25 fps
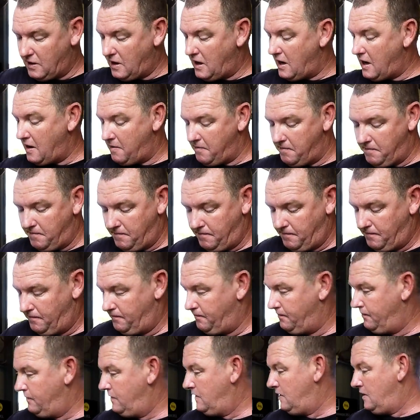there,
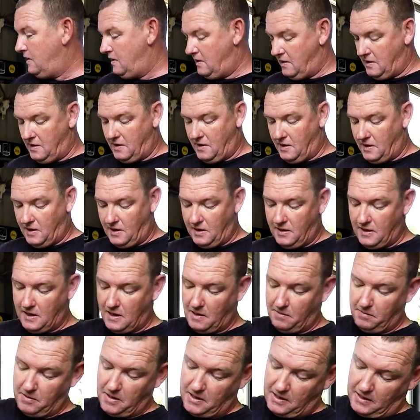and then
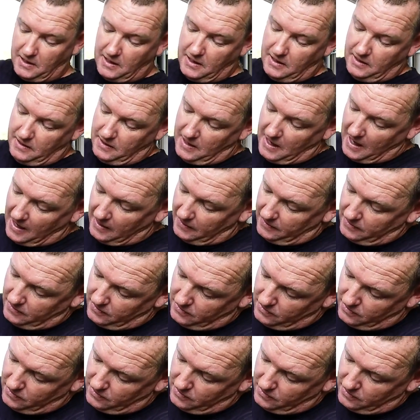I'm going to cut